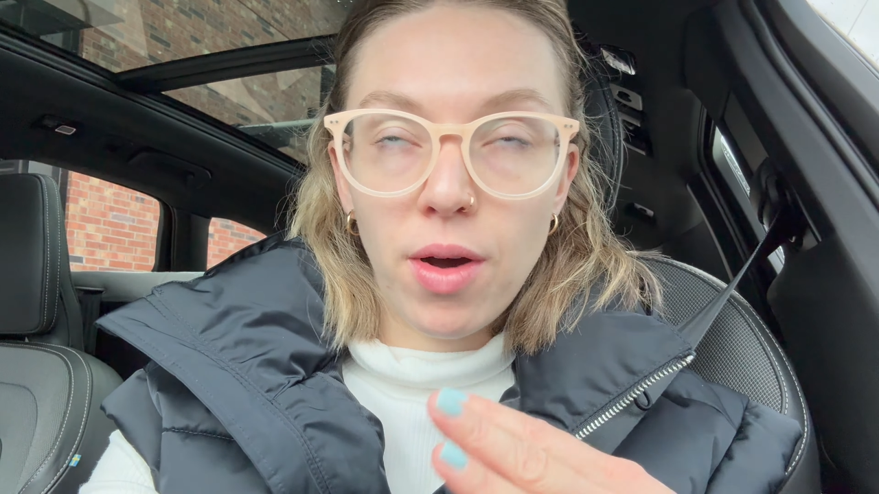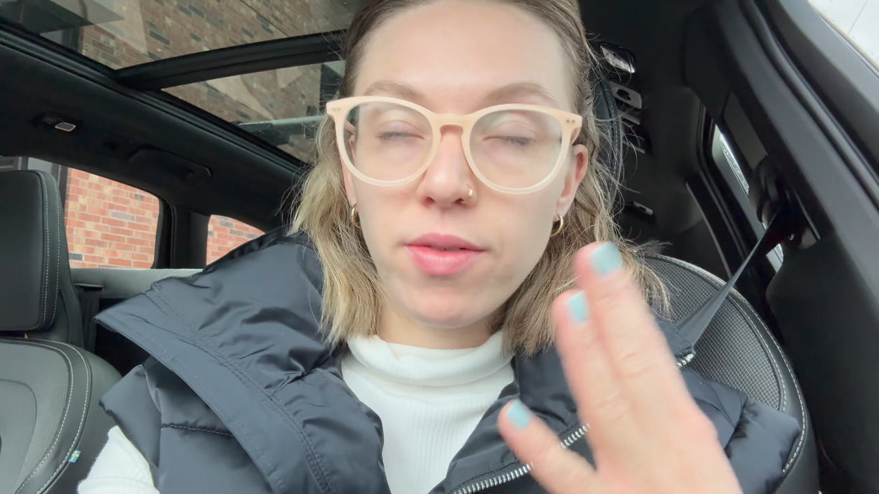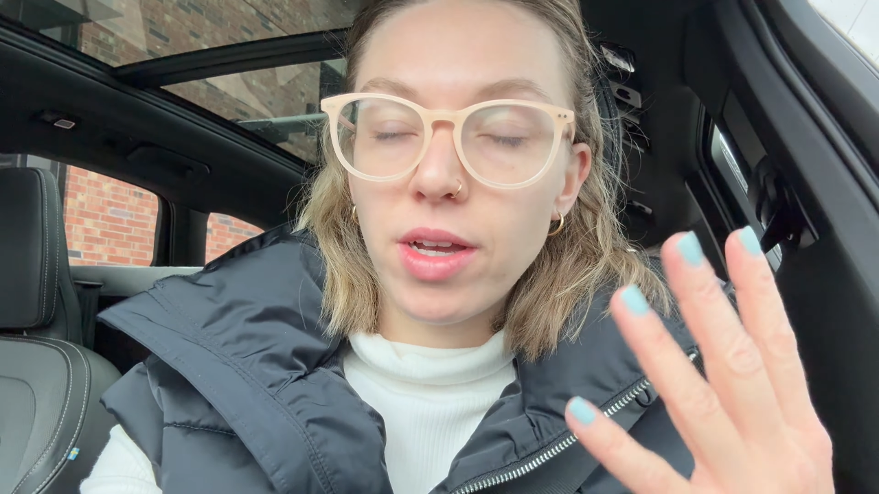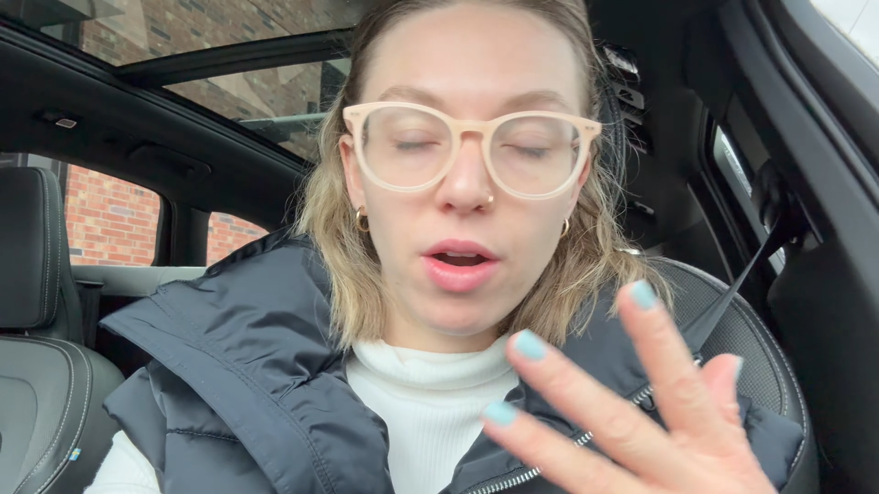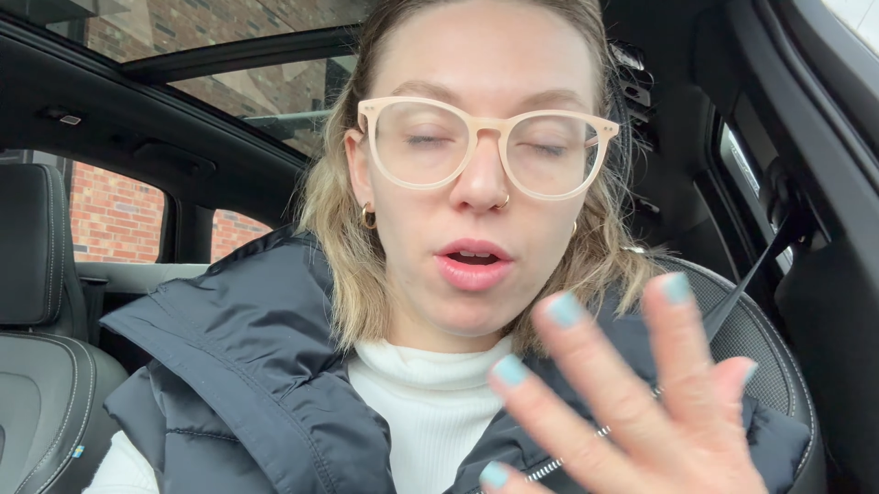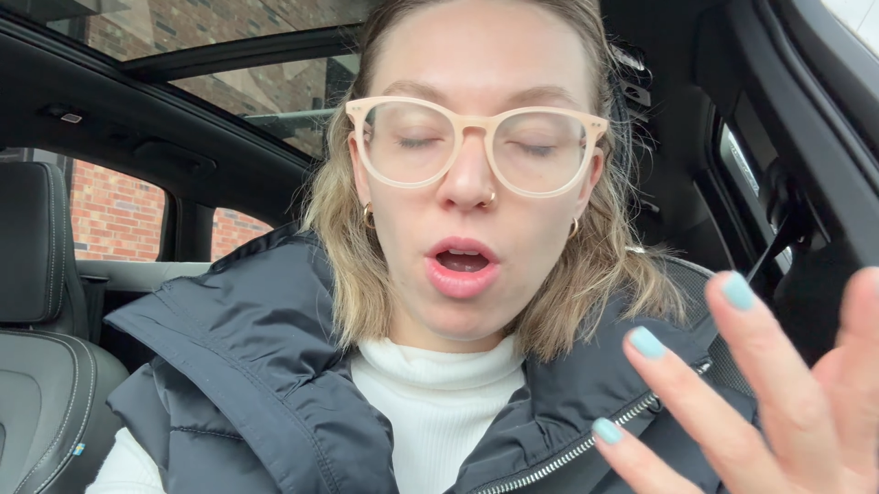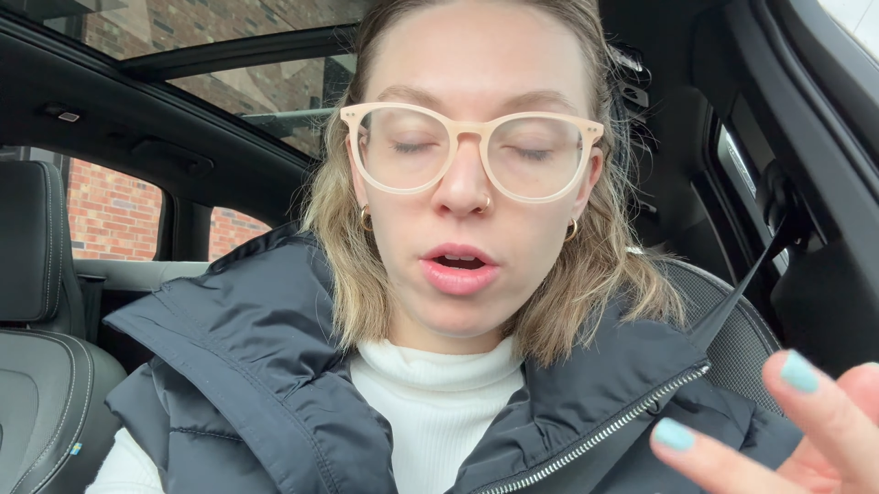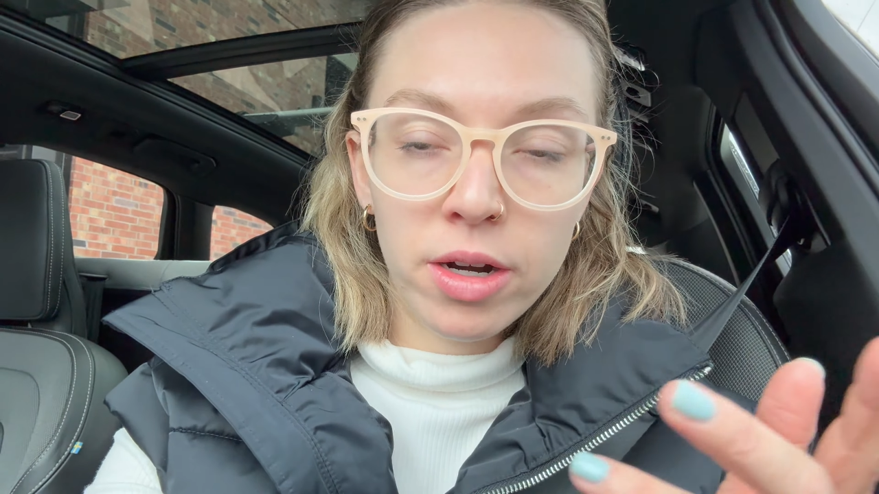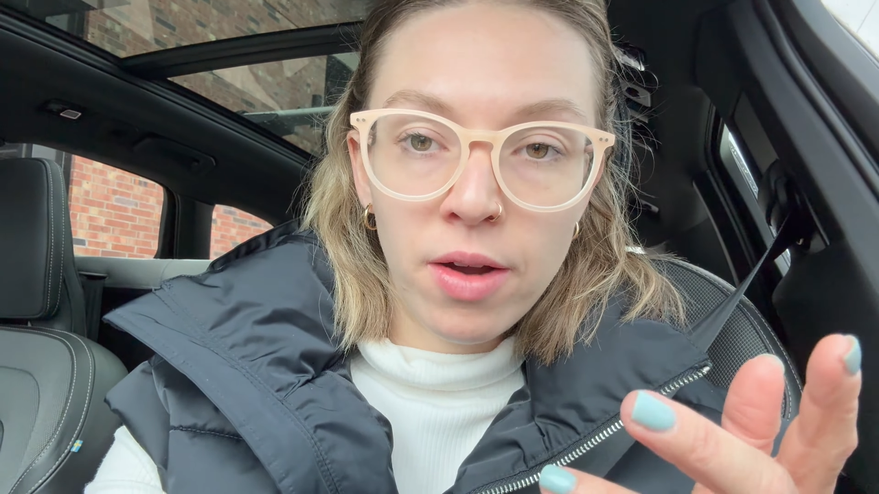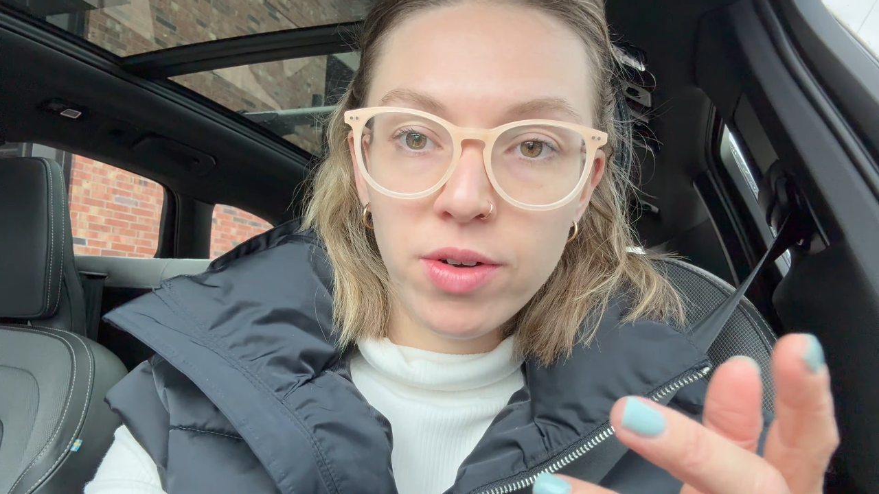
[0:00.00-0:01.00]
have to get our
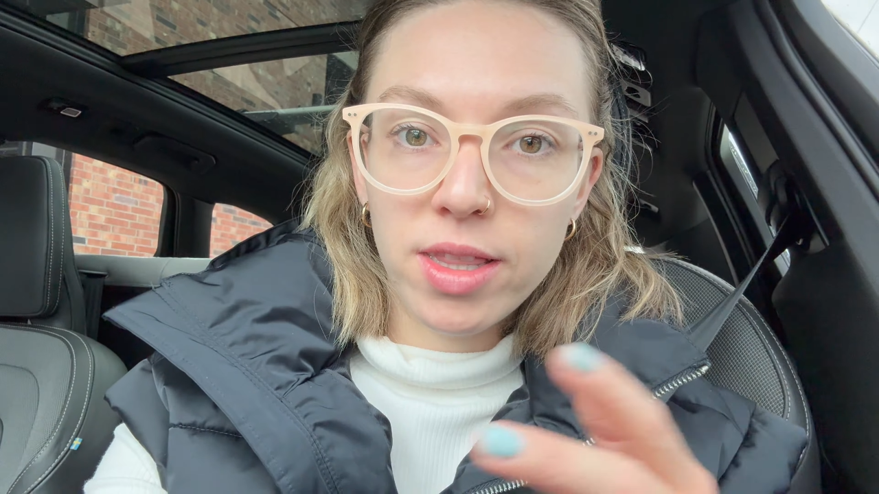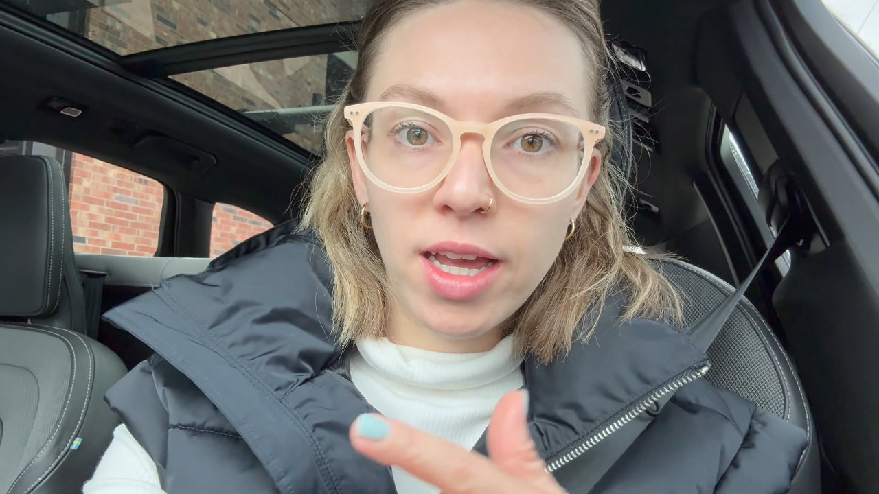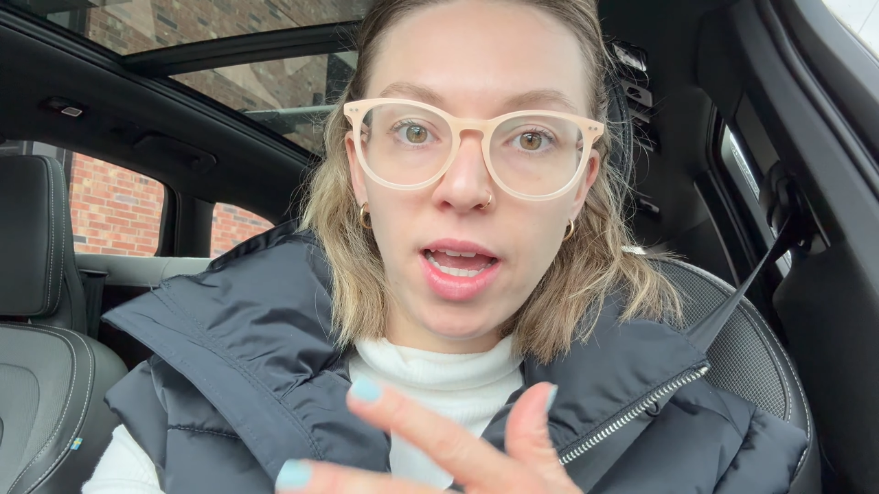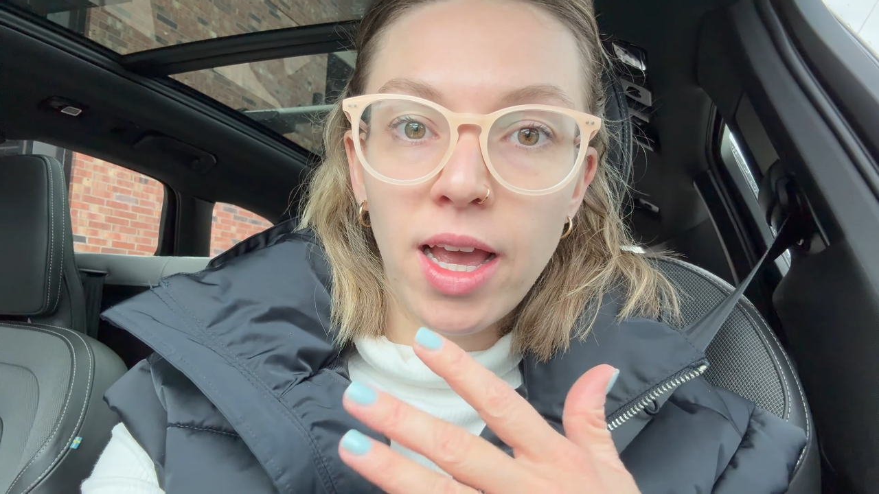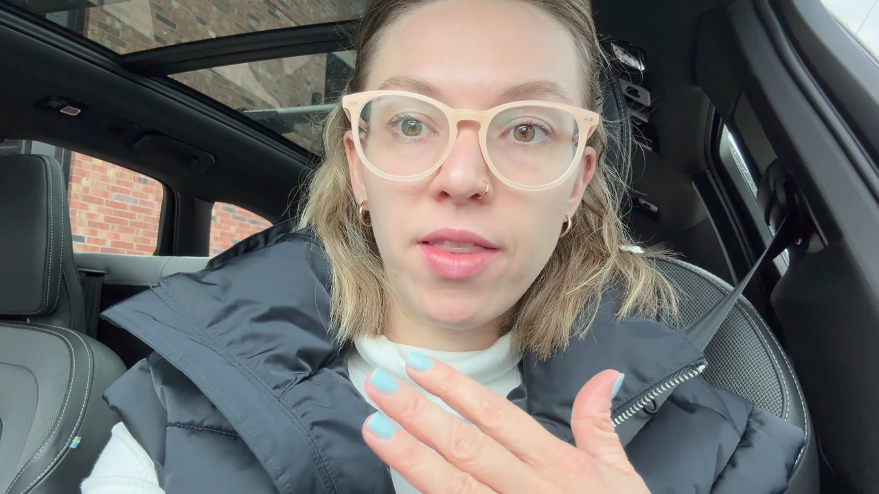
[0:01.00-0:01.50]
car and everything.